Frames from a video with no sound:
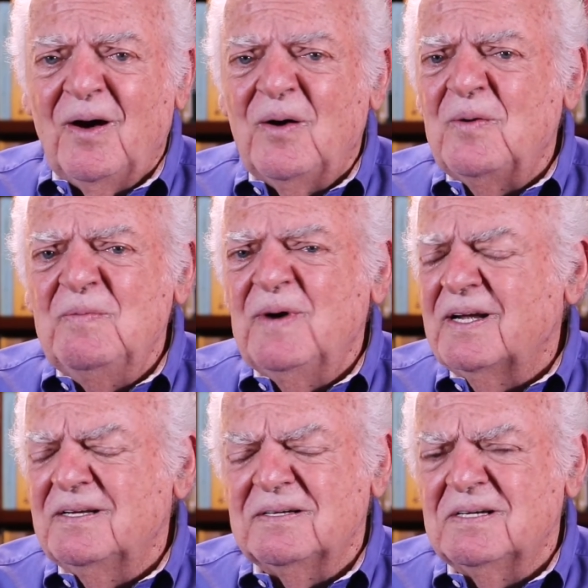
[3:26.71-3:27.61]
Oh my
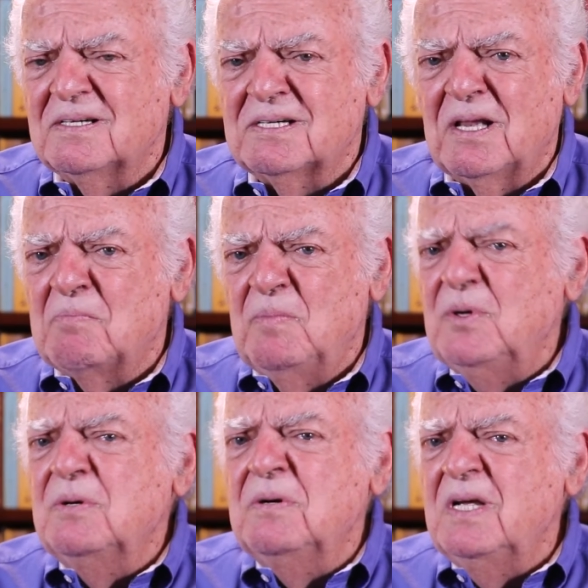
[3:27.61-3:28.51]
goodness, the
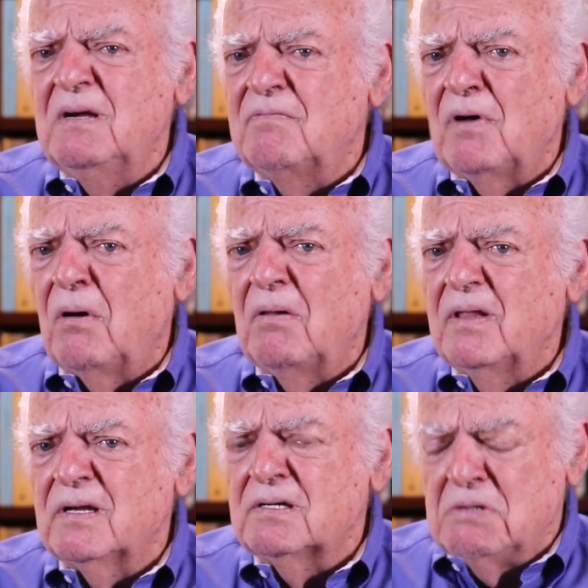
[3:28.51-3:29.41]
beauty of all
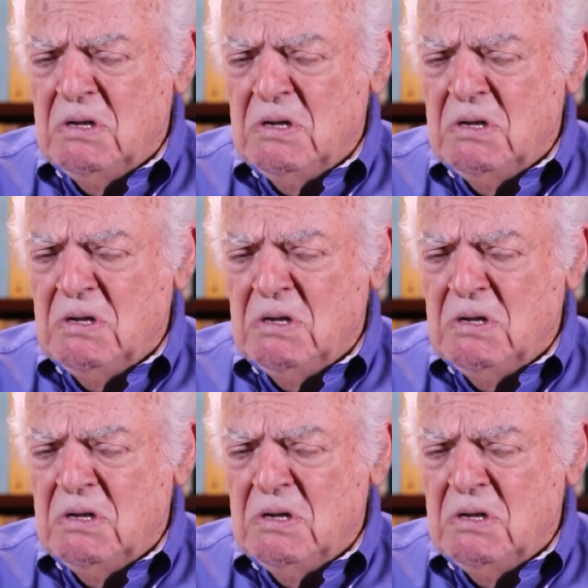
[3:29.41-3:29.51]
this